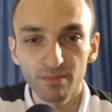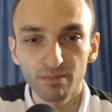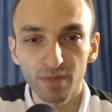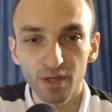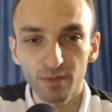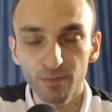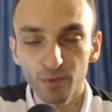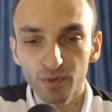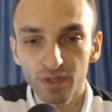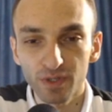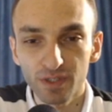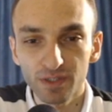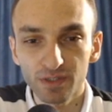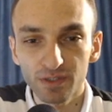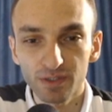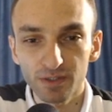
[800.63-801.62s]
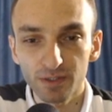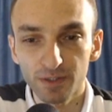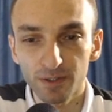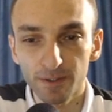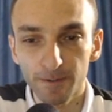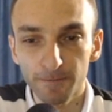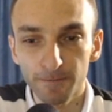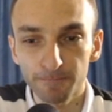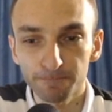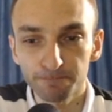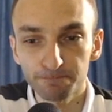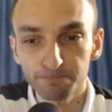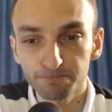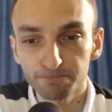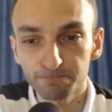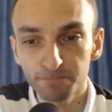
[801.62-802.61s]
My opponent,
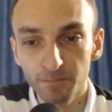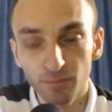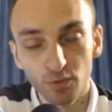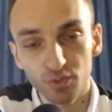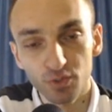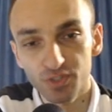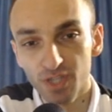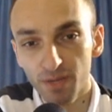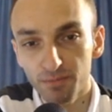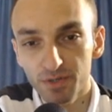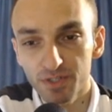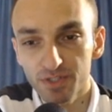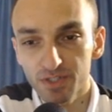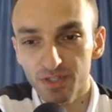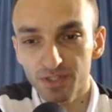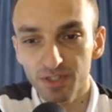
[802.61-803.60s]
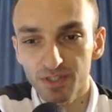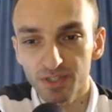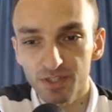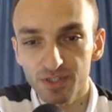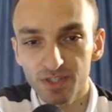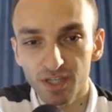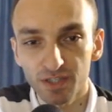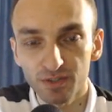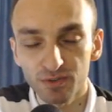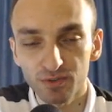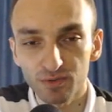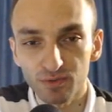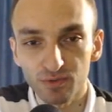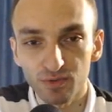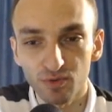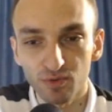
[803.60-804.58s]
for some reason, he decided
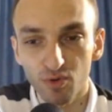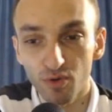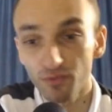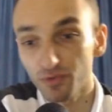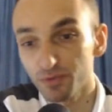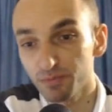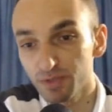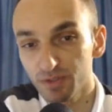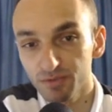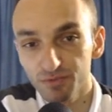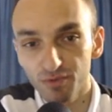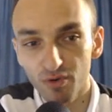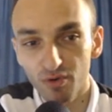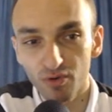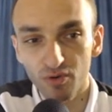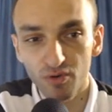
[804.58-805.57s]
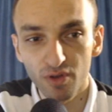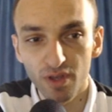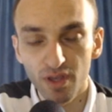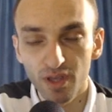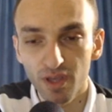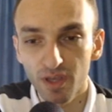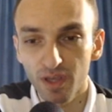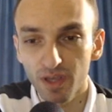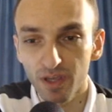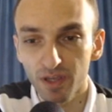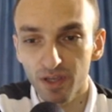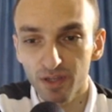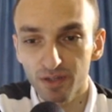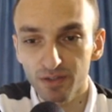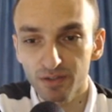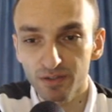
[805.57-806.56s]
to offer me a draw,
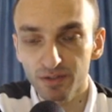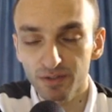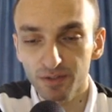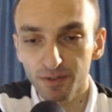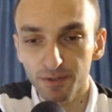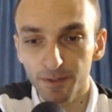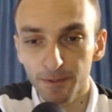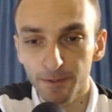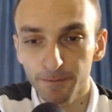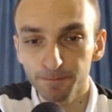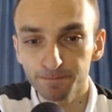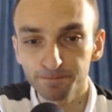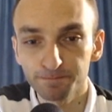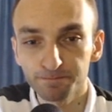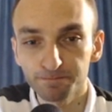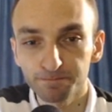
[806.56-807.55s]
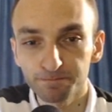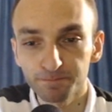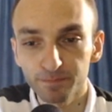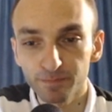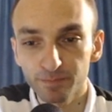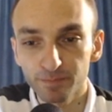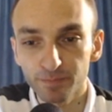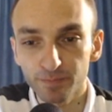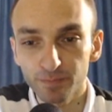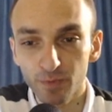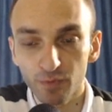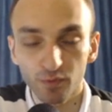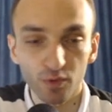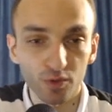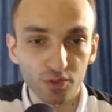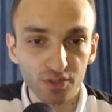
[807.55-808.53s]
and
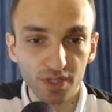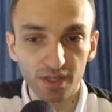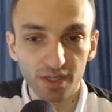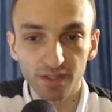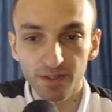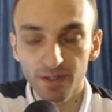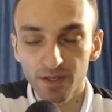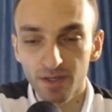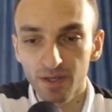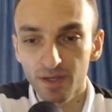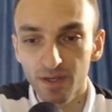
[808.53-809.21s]
of course, I